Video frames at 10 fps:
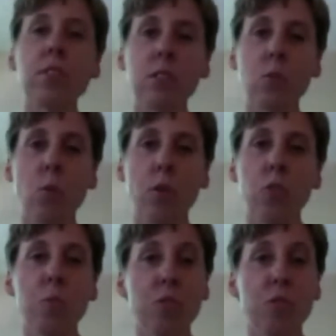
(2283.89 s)
toward whom
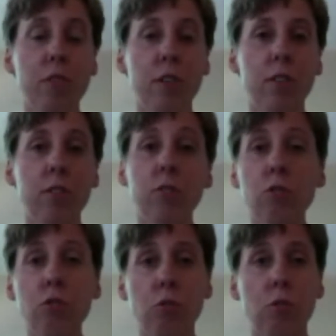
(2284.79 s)
you feel
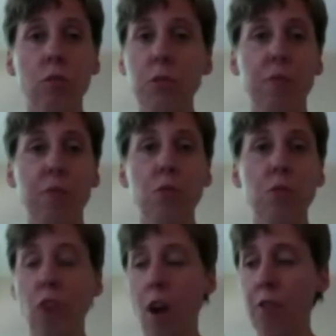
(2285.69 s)
neutral, you have no
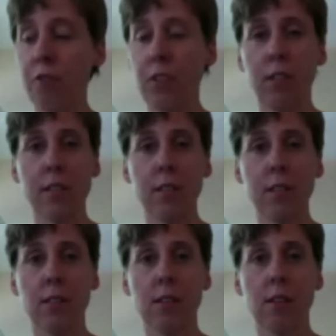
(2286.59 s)
strong feelings.
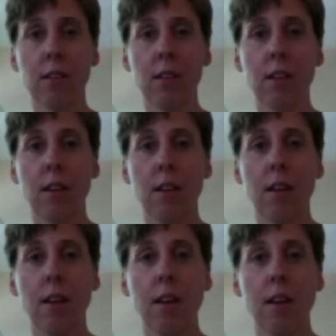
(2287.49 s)

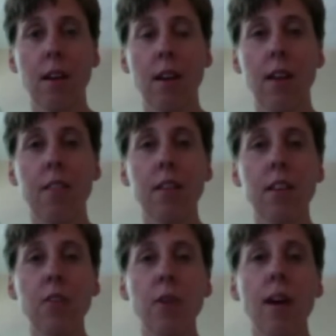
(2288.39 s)
And then you
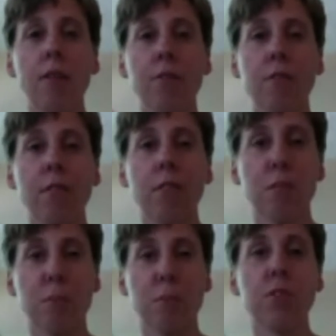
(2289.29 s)
have the
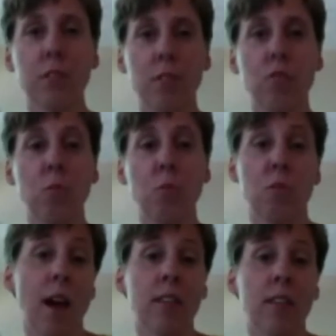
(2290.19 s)
person whom you
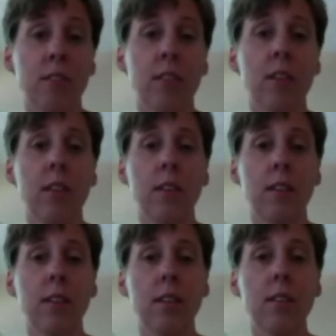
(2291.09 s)
actively
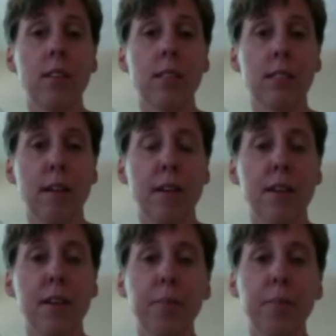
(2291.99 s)
dislike.